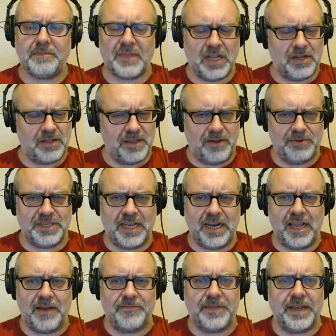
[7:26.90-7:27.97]
Close
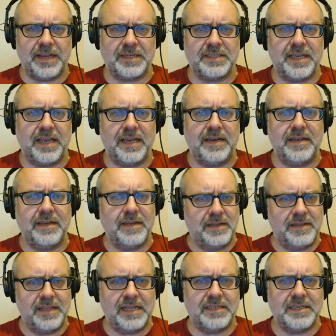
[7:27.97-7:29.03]
enough, they said.
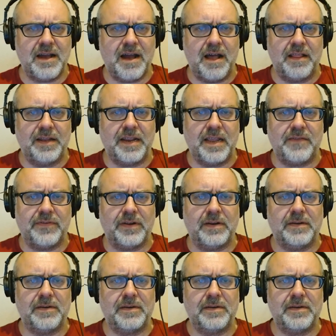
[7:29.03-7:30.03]
Let's call it even.